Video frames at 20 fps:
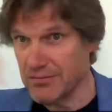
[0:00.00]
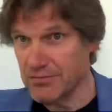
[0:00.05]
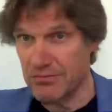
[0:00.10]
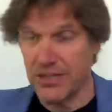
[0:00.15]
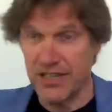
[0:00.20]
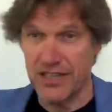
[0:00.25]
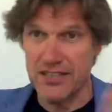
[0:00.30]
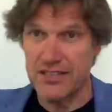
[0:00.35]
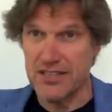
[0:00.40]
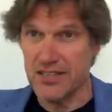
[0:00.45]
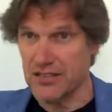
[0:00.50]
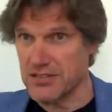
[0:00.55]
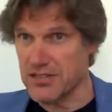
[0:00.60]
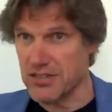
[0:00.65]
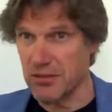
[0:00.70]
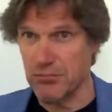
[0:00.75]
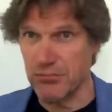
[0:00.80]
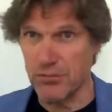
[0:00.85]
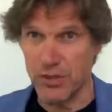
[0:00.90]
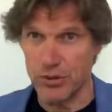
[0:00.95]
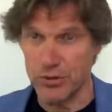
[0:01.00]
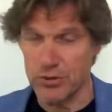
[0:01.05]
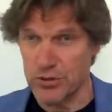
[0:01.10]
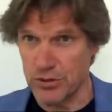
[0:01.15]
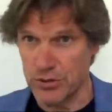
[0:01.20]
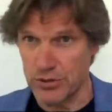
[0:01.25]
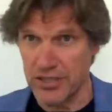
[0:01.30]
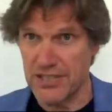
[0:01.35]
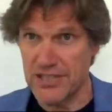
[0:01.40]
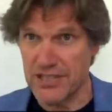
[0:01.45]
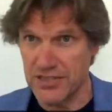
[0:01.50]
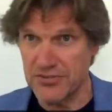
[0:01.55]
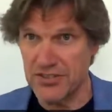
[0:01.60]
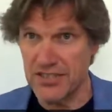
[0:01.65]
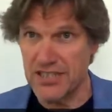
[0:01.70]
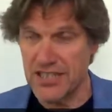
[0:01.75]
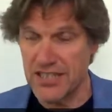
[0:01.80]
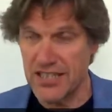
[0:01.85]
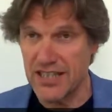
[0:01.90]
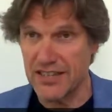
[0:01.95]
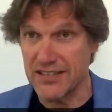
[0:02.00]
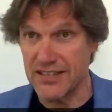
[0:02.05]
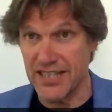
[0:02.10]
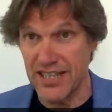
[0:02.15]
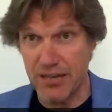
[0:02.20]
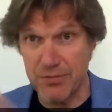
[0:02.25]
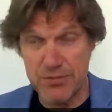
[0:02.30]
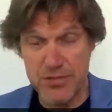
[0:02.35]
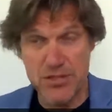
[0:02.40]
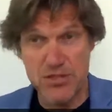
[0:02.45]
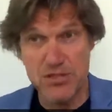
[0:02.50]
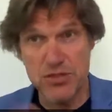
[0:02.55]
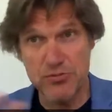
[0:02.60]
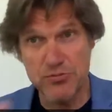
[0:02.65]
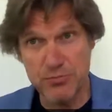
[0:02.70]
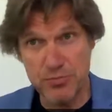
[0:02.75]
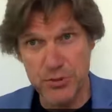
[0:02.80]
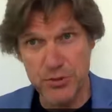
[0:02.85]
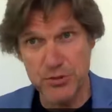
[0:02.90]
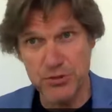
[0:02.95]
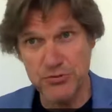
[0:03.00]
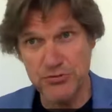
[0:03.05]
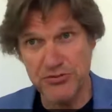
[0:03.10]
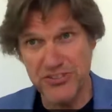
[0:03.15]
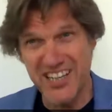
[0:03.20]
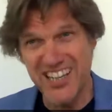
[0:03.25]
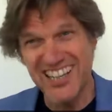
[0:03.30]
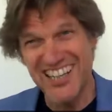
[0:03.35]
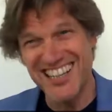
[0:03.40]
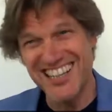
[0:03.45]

based on some motor activity and the absence of proof.